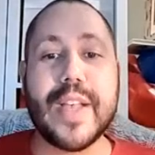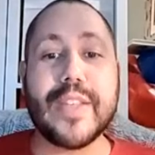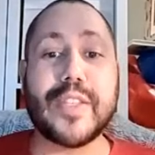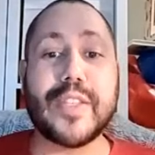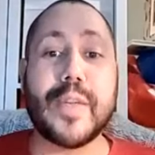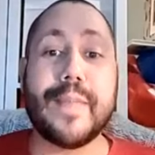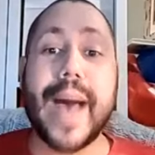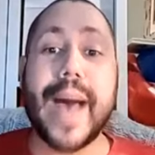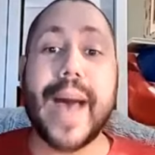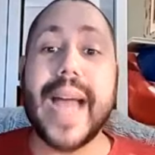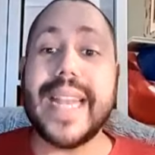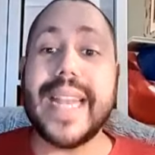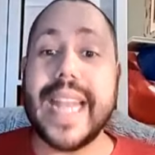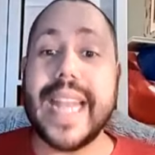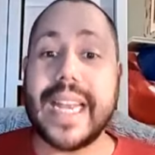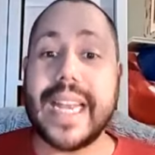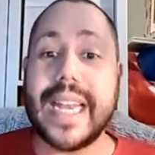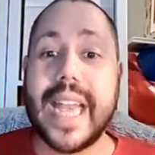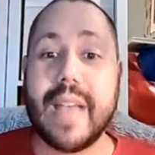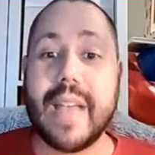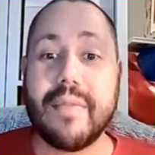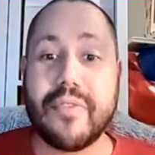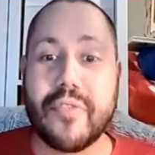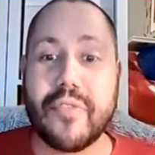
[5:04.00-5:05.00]
So my
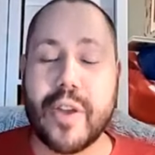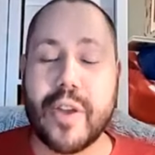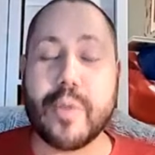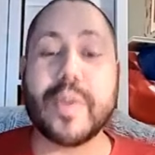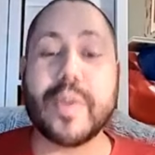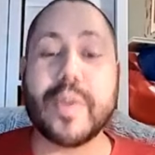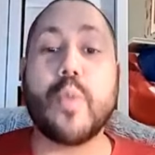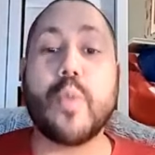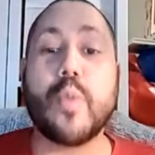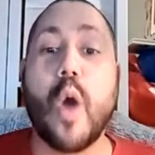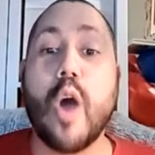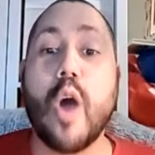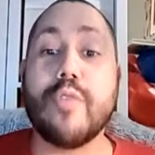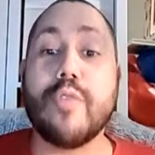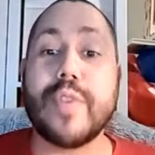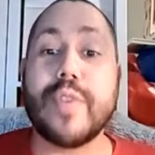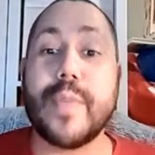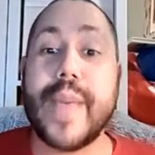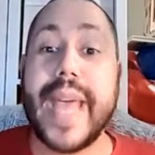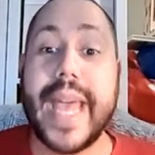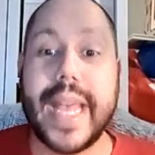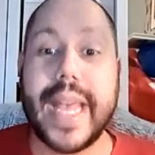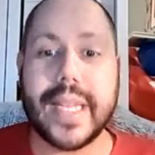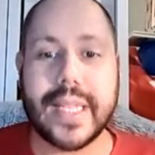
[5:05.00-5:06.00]
nickname for it was War and
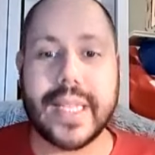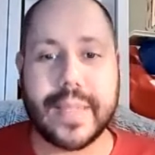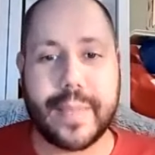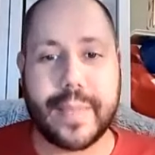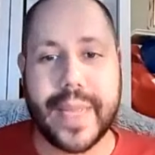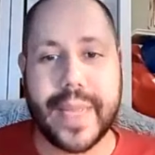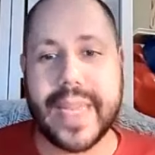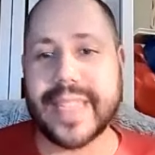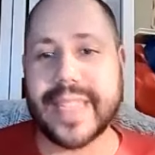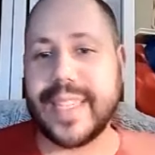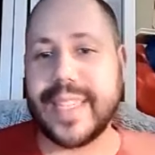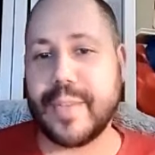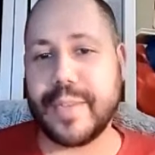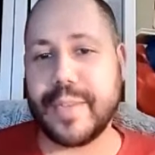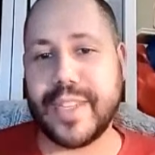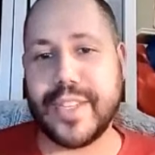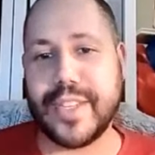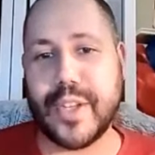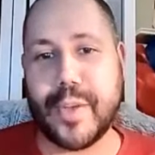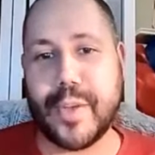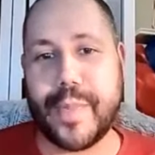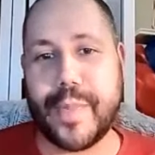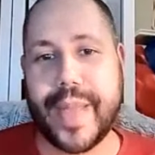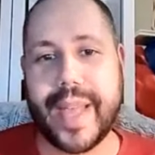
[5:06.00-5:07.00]
Pace, because it was
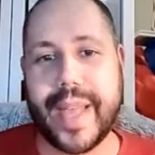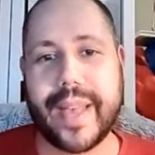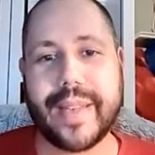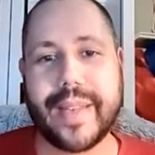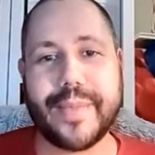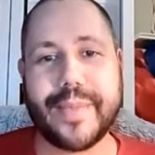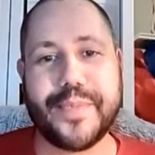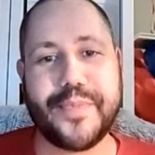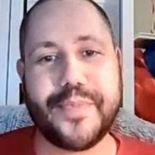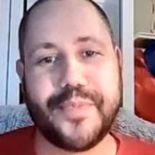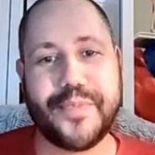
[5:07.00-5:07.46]
so big.